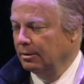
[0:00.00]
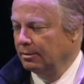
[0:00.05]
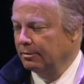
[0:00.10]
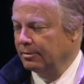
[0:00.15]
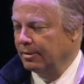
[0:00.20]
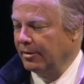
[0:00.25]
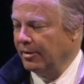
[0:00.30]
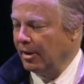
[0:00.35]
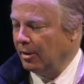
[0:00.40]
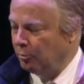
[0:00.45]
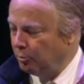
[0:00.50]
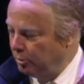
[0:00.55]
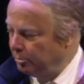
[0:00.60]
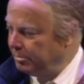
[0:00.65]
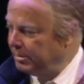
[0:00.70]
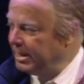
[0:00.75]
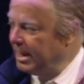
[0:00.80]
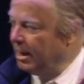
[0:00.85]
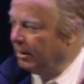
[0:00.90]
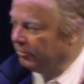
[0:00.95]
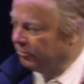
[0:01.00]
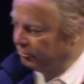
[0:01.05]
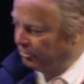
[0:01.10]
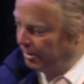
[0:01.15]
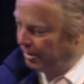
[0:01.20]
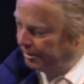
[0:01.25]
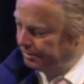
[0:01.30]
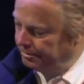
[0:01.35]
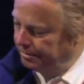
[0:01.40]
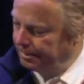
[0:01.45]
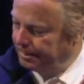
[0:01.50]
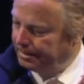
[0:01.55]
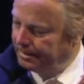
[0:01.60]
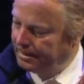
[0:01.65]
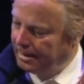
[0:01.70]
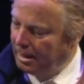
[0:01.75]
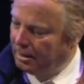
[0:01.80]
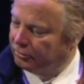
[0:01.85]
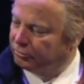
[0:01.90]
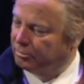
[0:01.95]
than they would be elsewhere.
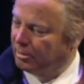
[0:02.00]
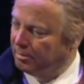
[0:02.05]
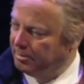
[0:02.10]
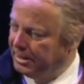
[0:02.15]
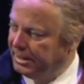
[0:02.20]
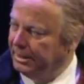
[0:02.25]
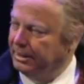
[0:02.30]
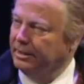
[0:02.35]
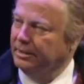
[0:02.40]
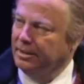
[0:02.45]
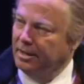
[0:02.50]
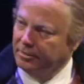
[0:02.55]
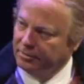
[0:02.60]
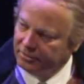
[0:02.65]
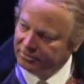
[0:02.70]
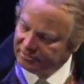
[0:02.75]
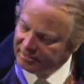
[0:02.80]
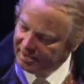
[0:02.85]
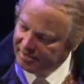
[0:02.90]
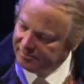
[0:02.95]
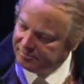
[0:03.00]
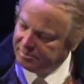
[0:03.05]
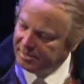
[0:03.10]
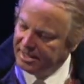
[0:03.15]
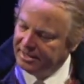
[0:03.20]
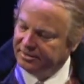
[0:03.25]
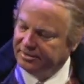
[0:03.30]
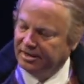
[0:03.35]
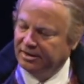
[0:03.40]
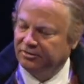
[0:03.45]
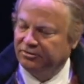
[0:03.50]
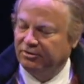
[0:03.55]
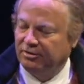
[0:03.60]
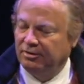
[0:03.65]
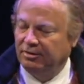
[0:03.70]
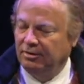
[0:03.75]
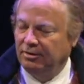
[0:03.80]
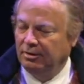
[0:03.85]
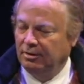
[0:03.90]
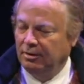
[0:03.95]
Elsewhere meaning another slave
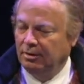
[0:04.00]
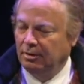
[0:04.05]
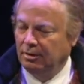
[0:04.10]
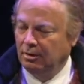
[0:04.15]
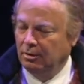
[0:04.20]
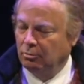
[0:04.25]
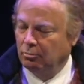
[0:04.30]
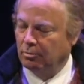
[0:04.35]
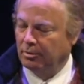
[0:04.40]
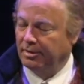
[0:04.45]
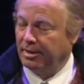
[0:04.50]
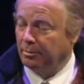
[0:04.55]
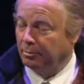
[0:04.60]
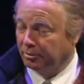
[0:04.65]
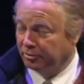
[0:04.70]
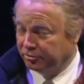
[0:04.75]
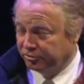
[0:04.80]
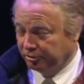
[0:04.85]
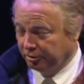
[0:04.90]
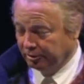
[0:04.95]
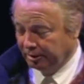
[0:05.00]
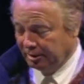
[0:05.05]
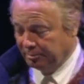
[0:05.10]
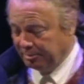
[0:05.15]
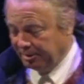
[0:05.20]
plantation where they would surely